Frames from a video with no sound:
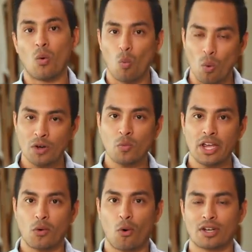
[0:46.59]
One
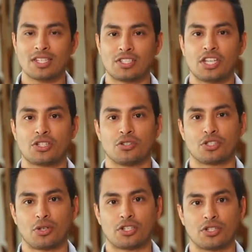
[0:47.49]
way organizational
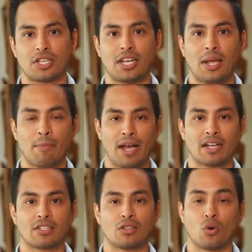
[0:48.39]
structure can
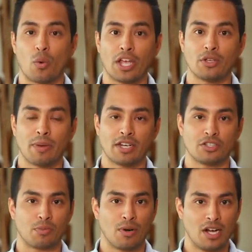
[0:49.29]
impact the way you
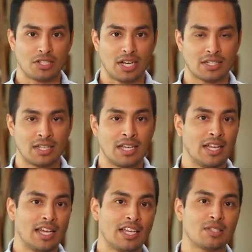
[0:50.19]
manage a project
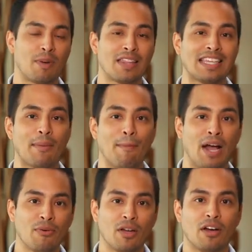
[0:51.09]
is by the
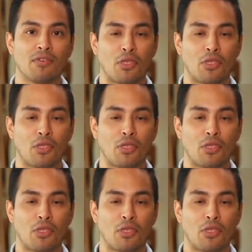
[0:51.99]
amount of